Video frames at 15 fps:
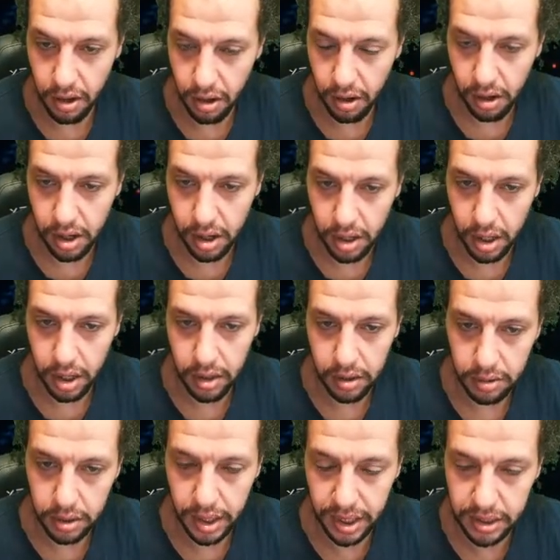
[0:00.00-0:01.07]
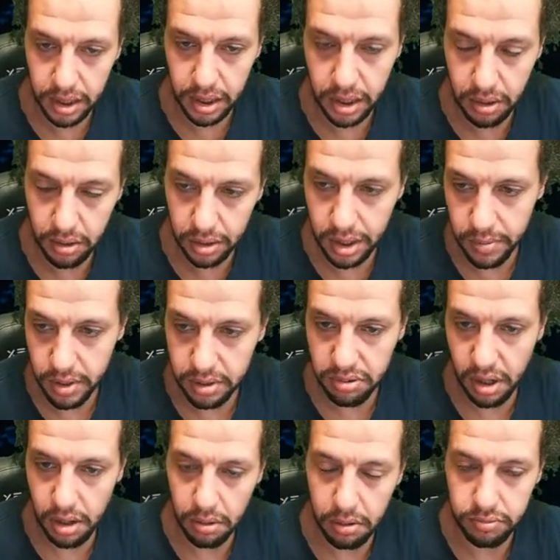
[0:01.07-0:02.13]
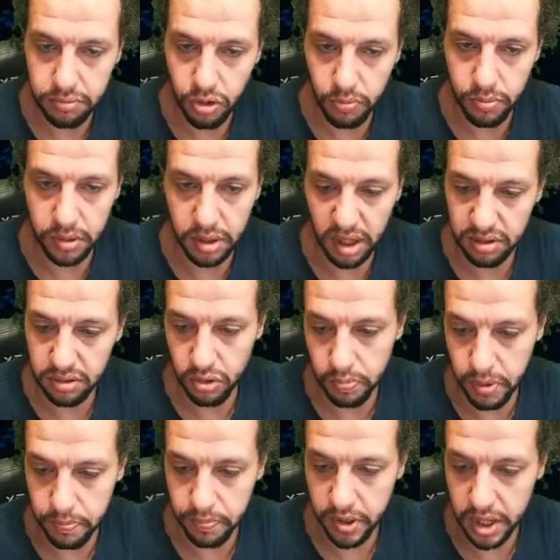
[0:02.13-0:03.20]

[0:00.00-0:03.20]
Hawk. Actually, Aiken Hawk Let me oh, no, that should be